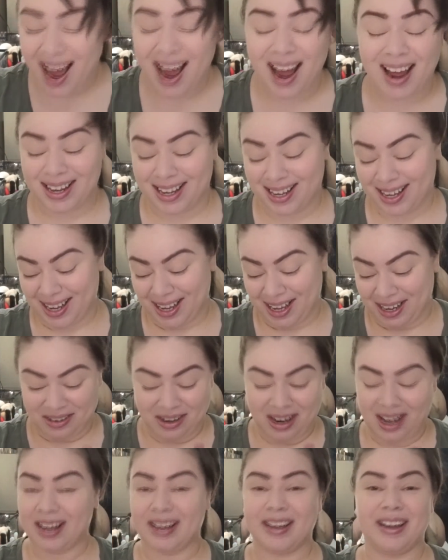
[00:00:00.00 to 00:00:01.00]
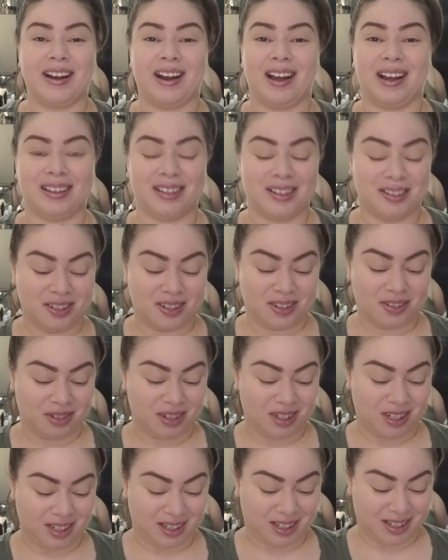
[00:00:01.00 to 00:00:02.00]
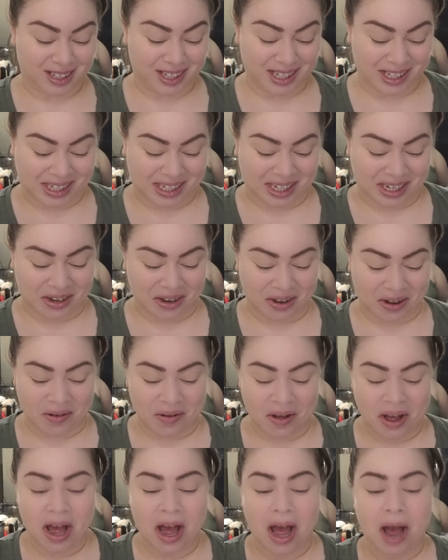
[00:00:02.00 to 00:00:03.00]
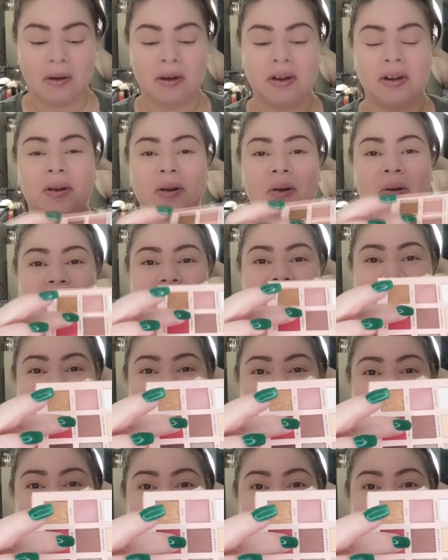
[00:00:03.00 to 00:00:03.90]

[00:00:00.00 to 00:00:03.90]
I cannot, they're just ridiculous. I'm gonna go into